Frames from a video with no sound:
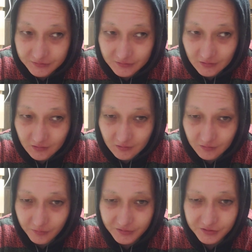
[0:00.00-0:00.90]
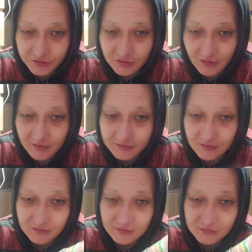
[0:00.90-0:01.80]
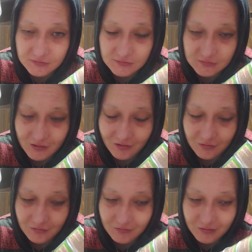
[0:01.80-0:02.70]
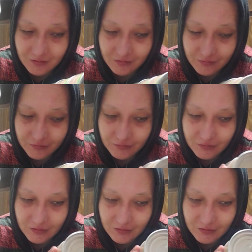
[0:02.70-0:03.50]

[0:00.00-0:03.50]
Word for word: so, but this should last at least till, like, the